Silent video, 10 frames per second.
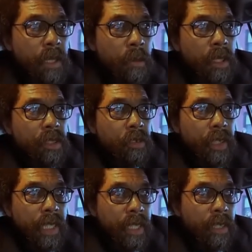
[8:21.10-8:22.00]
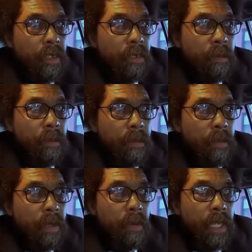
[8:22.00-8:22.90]
Mark Twain, or
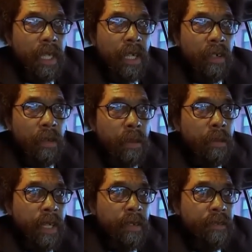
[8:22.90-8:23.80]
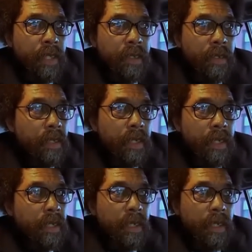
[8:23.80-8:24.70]
my God, Herman Melville,
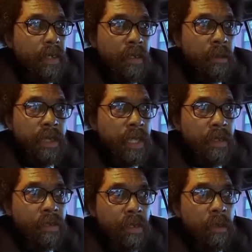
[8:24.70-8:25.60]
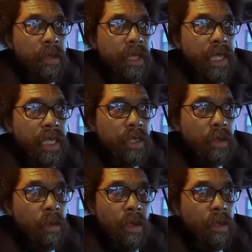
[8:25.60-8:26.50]
you almost had to throw the book against
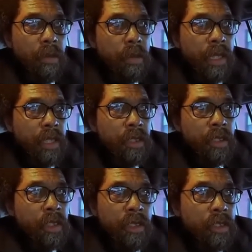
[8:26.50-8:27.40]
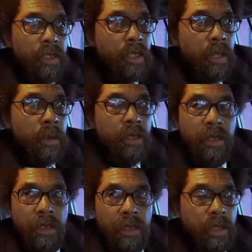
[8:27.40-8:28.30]
the wall because you're
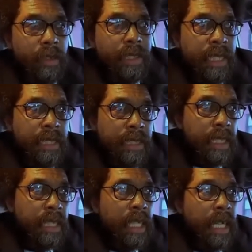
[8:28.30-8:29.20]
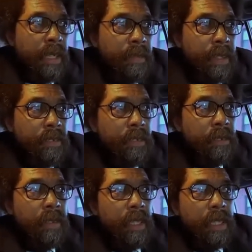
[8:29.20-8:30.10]
almost so intensely alive that
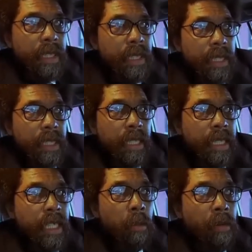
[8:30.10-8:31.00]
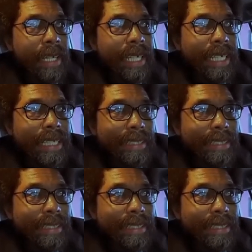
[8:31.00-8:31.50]
you need a break.